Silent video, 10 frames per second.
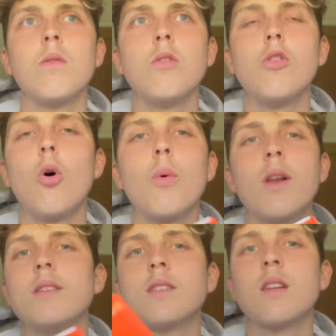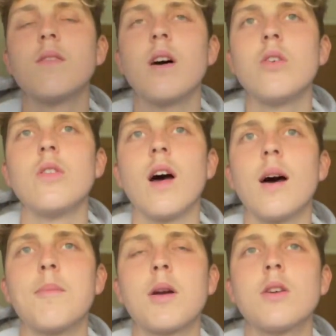no one is going to value
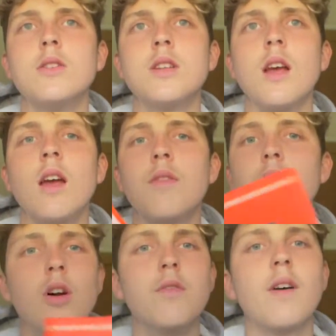that, because if you don't